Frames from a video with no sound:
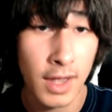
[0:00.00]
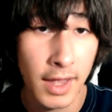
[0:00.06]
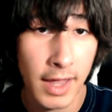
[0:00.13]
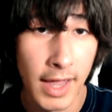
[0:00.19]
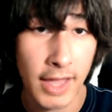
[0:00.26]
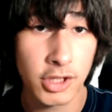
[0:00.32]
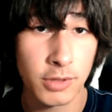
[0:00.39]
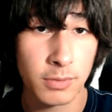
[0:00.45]

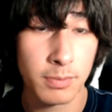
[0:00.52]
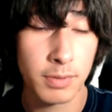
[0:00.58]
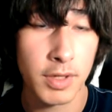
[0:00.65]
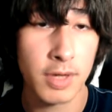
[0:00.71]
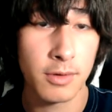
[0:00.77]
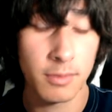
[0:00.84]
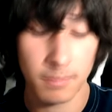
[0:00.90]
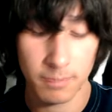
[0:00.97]

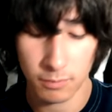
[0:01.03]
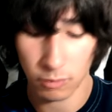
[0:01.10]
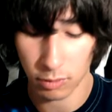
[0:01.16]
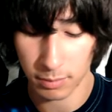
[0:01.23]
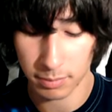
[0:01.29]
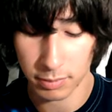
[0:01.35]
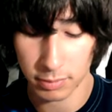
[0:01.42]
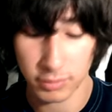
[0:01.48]
HP or
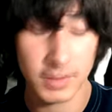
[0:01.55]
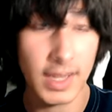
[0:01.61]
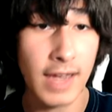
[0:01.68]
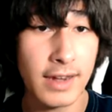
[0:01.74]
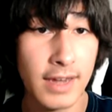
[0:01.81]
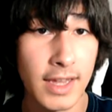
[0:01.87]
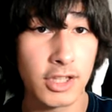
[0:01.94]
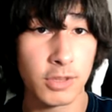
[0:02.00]

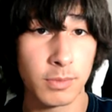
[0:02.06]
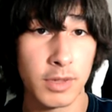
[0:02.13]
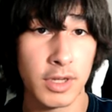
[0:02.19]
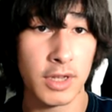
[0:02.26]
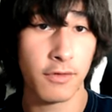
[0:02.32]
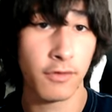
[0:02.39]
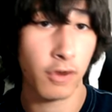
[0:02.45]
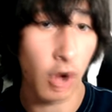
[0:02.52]
percent
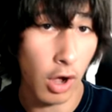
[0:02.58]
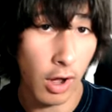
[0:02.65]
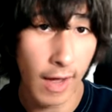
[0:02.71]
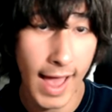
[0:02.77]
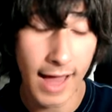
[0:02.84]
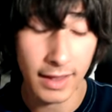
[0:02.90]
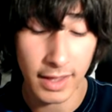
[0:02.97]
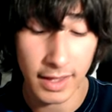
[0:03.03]
HP for all
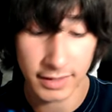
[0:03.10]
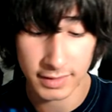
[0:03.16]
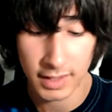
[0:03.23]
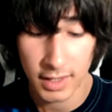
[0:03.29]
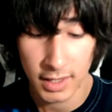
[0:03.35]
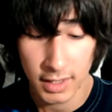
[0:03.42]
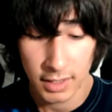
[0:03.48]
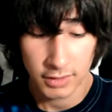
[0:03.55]
allies.
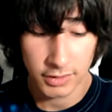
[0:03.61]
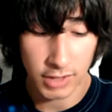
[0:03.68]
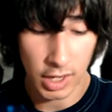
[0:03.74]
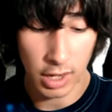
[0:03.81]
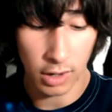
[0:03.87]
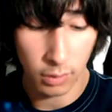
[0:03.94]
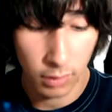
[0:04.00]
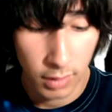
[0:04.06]

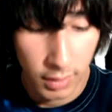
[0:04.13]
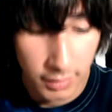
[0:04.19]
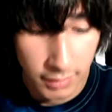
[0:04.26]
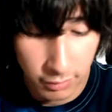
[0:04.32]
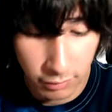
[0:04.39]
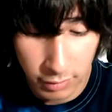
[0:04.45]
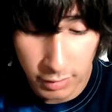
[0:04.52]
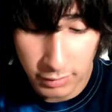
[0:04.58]
So the
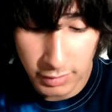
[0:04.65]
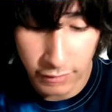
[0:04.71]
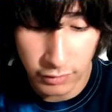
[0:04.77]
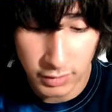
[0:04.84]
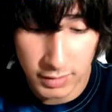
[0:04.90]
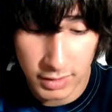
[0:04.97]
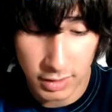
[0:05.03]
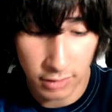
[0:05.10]
real
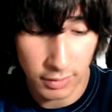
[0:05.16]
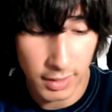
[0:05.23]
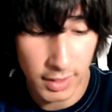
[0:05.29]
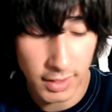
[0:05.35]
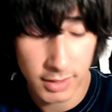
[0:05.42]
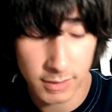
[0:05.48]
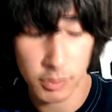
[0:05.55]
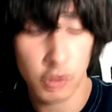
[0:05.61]
difference here
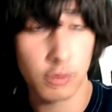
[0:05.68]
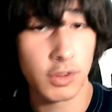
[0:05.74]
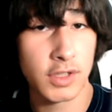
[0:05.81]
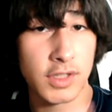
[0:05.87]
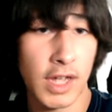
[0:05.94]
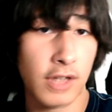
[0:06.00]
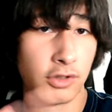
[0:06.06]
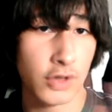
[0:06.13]
is between
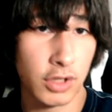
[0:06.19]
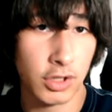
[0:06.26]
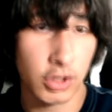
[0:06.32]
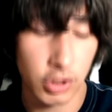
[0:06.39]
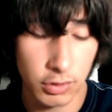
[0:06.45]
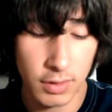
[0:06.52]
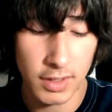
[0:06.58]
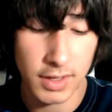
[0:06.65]
Sandra and
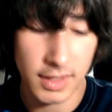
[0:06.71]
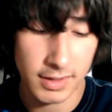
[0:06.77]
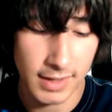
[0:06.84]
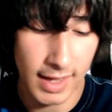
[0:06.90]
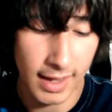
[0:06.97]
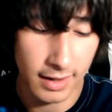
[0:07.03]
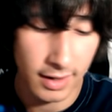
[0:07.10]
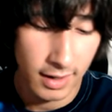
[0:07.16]
Judith is
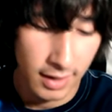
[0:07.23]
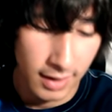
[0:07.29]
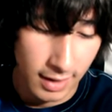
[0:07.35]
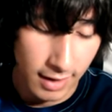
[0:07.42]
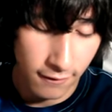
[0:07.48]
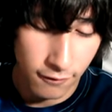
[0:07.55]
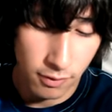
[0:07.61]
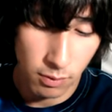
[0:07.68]
that
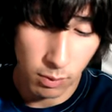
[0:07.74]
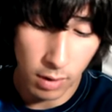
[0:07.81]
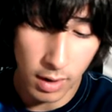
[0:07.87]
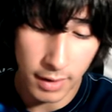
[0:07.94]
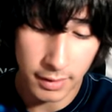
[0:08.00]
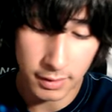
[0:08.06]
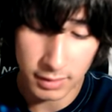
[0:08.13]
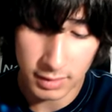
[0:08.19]
if you
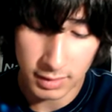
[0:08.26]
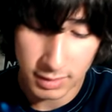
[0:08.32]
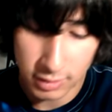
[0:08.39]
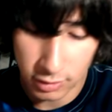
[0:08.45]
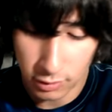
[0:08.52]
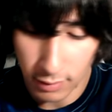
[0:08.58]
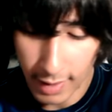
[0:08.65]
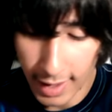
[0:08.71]
want
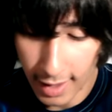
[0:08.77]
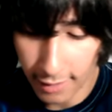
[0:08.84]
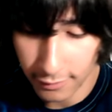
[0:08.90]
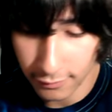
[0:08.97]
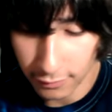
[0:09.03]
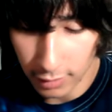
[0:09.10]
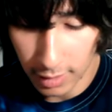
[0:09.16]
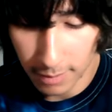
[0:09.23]
to
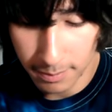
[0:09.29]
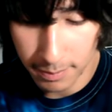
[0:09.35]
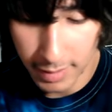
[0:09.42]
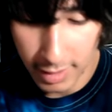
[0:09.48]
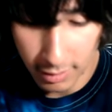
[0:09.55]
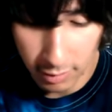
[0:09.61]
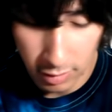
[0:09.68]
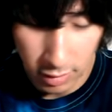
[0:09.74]
have a
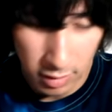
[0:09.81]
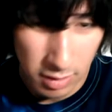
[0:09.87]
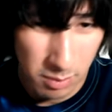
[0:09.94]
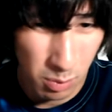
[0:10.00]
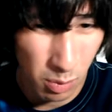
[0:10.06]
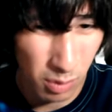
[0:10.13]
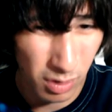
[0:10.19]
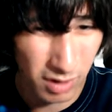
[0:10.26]
bit
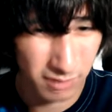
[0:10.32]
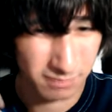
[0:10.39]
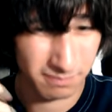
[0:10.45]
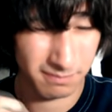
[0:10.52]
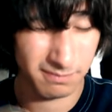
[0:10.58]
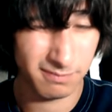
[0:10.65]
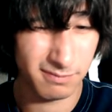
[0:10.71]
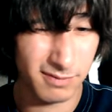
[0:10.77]
more
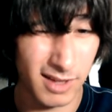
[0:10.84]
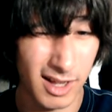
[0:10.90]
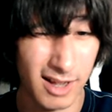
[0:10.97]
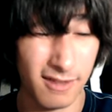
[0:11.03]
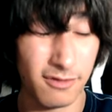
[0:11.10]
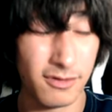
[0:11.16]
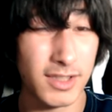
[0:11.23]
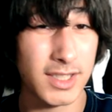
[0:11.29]

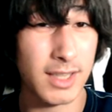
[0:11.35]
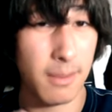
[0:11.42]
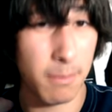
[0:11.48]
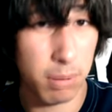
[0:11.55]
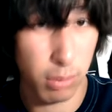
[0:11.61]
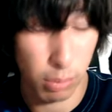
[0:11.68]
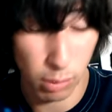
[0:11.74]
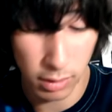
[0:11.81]
of
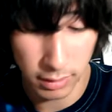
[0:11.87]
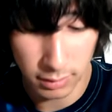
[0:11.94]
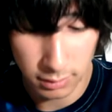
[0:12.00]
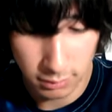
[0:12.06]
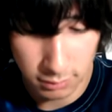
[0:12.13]
support,